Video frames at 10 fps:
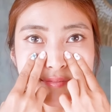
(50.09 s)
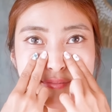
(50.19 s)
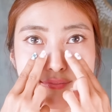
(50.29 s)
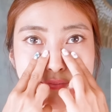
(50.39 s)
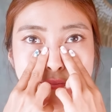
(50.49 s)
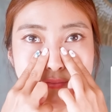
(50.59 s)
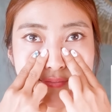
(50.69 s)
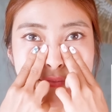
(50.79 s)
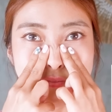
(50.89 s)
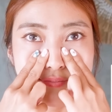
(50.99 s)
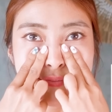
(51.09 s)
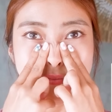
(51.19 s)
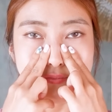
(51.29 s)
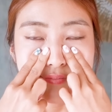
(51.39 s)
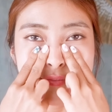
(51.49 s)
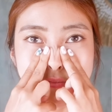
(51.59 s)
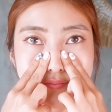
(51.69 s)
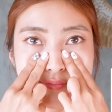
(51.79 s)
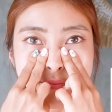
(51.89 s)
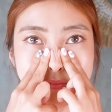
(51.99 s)
The laughline starts
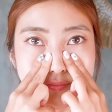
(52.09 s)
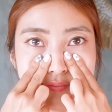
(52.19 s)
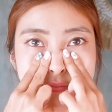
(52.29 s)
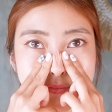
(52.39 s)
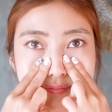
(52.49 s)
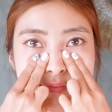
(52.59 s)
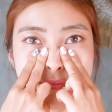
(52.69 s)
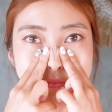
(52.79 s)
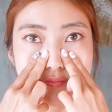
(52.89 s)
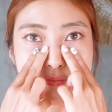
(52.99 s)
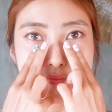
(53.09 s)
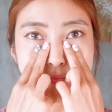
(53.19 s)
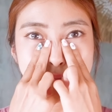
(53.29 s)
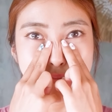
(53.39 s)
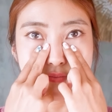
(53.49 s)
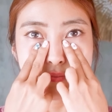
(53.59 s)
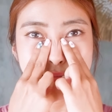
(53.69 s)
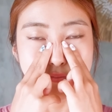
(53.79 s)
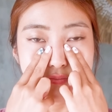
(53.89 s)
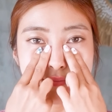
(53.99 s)
from the side of the nose, so it's really
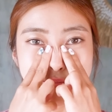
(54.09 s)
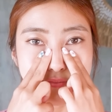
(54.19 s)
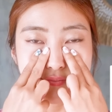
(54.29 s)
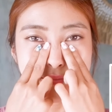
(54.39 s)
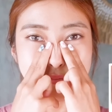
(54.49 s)
effective.